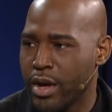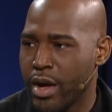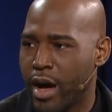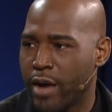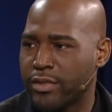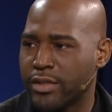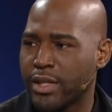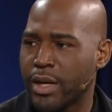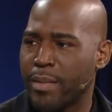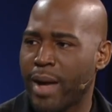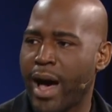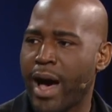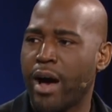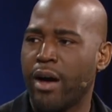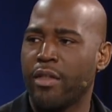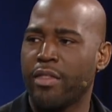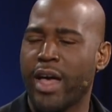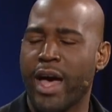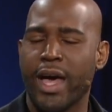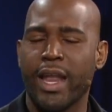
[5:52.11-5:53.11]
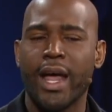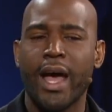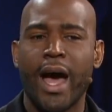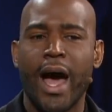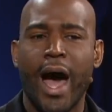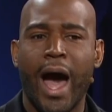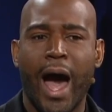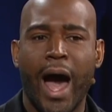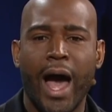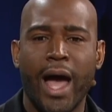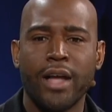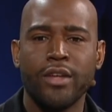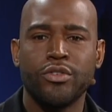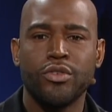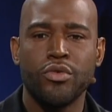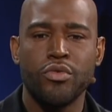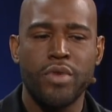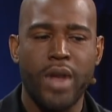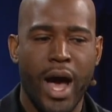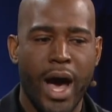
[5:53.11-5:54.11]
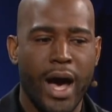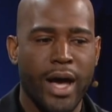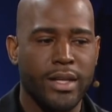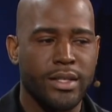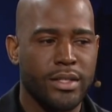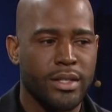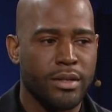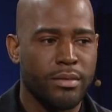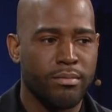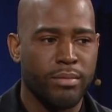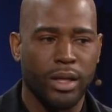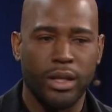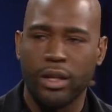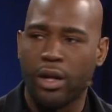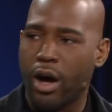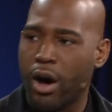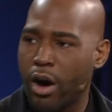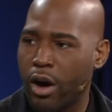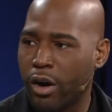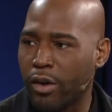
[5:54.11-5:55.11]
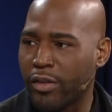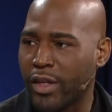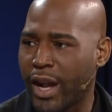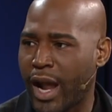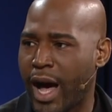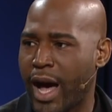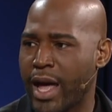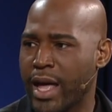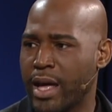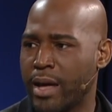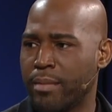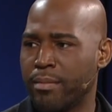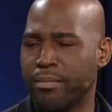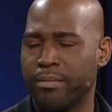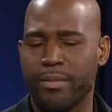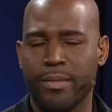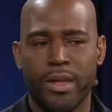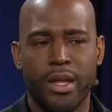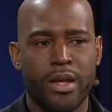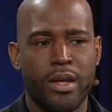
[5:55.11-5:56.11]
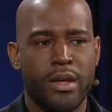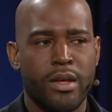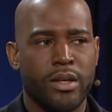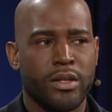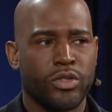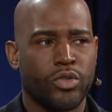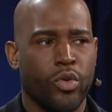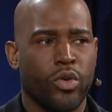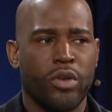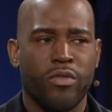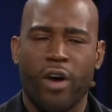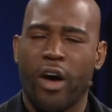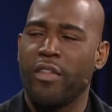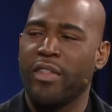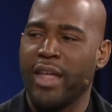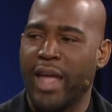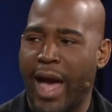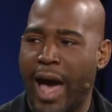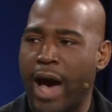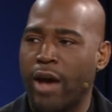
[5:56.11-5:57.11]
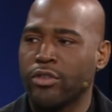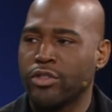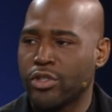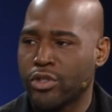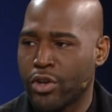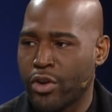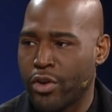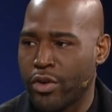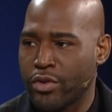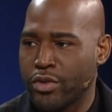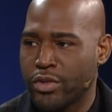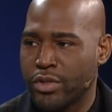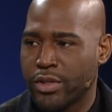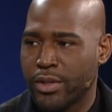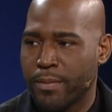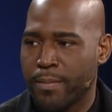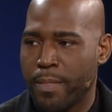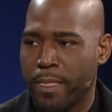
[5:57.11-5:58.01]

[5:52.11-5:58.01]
of somehow that I do not belong, that I am sort of on the outskirts.